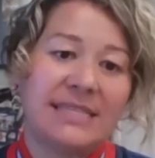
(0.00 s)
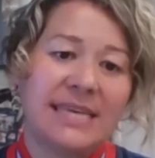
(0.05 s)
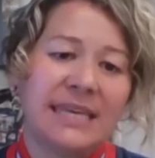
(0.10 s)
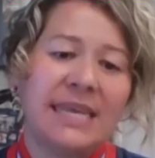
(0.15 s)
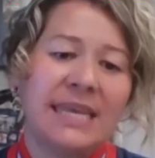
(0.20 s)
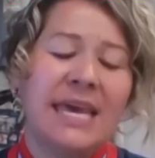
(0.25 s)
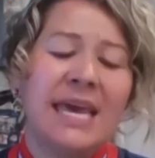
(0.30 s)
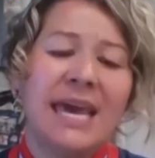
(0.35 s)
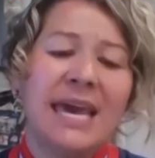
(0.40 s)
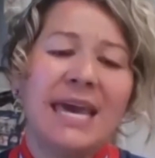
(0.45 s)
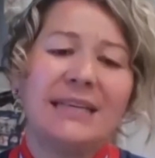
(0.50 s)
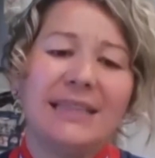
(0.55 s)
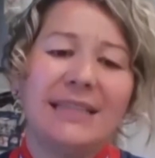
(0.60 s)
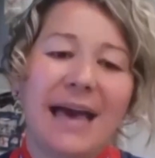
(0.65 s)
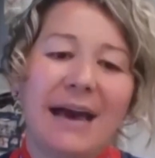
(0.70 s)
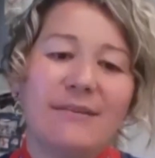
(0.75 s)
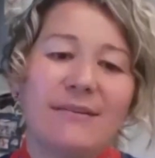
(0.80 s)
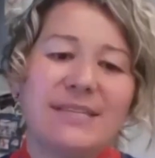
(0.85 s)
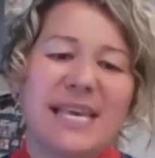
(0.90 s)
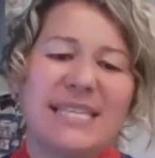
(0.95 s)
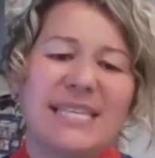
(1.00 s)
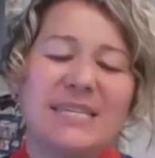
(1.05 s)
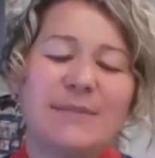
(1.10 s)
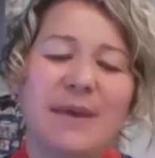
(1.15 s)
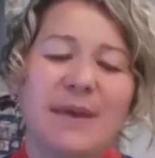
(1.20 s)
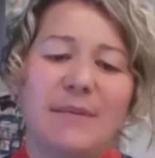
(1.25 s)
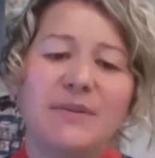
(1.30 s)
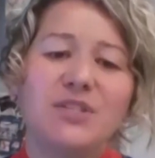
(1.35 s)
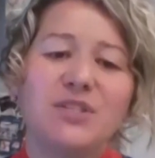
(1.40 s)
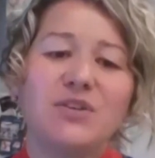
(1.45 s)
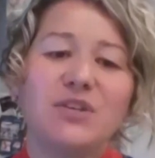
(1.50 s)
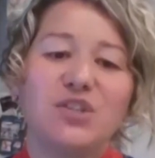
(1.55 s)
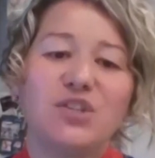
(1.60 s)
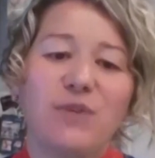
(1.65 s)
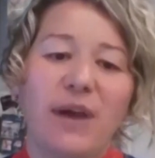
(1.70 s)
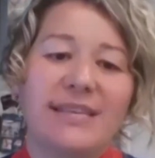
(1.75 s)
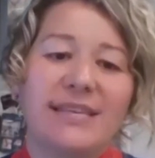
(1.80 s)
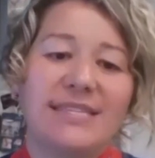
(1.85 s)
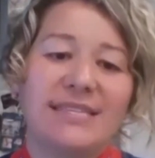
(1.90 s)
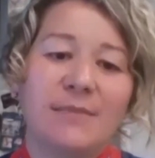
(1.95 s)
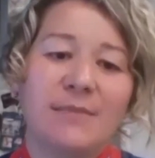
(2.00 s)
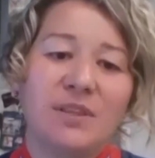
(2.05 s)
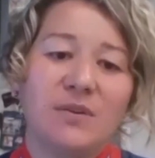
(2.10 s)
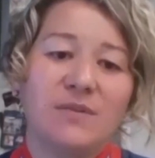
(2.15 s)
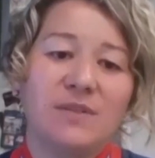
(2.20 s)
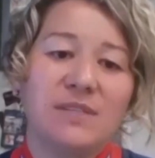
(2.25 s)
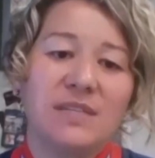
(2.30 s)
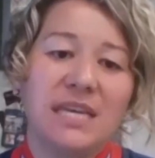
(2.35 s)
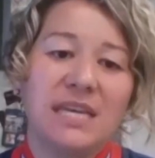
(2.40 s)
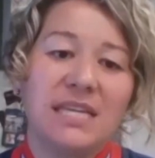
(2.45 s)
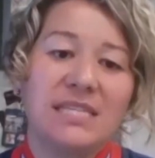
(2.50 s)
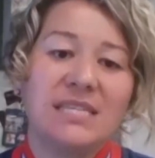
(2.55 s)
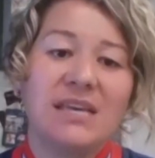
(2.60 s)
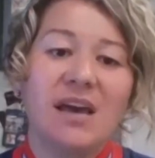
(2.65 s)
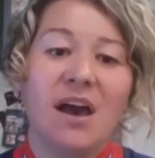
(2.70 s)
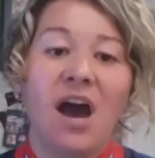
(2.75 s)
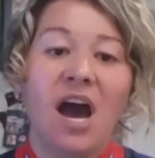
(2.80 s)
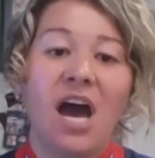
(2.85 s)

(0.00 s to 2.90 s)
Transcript: And it allows us to be able to address some of those needs